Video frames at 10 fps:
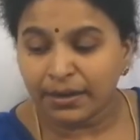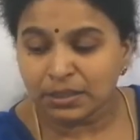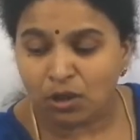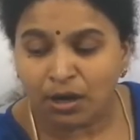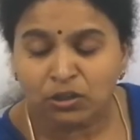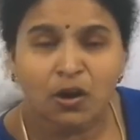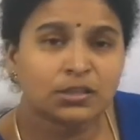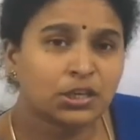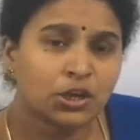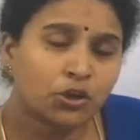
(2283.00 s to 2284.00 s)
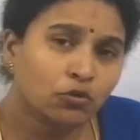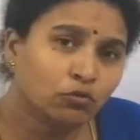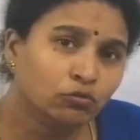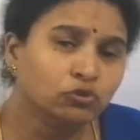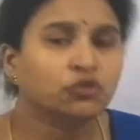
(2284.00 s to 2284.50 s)
it is not causing
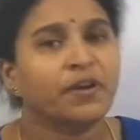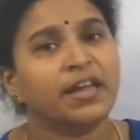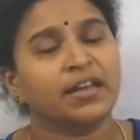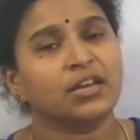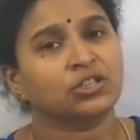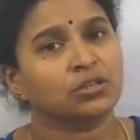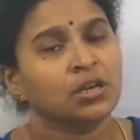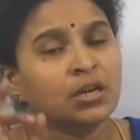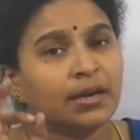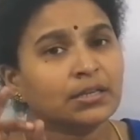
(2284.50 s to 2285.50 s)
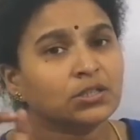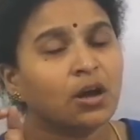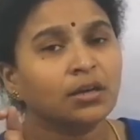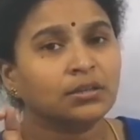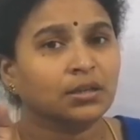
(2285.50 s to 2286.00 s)
huge variation, it is
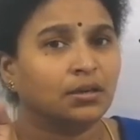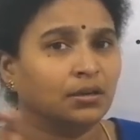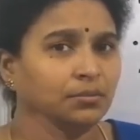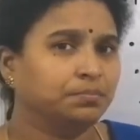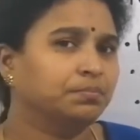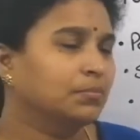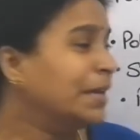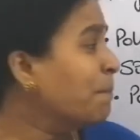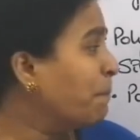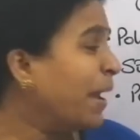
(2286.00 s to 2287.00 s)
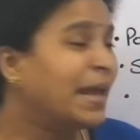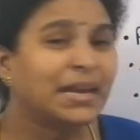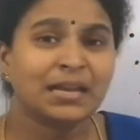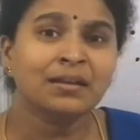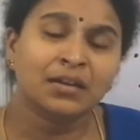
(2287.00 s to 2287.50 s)
not
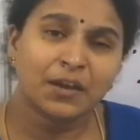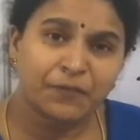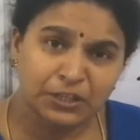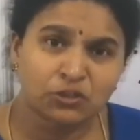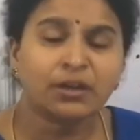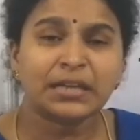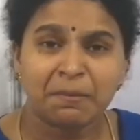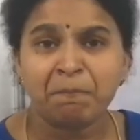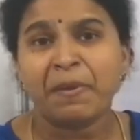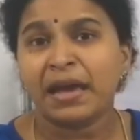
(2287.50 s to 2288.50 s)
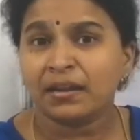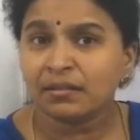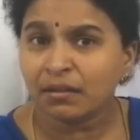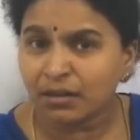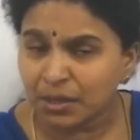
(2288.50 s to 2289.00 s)
impairing, if it is not impairing
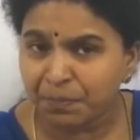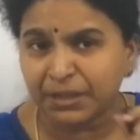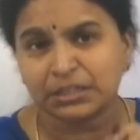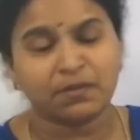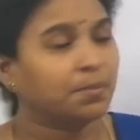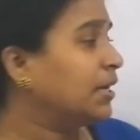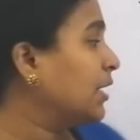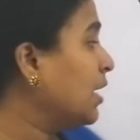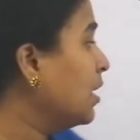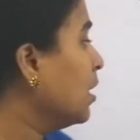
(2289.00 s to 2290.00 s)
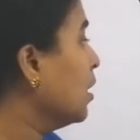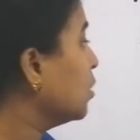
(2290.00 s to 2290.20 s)
the reproductive ability.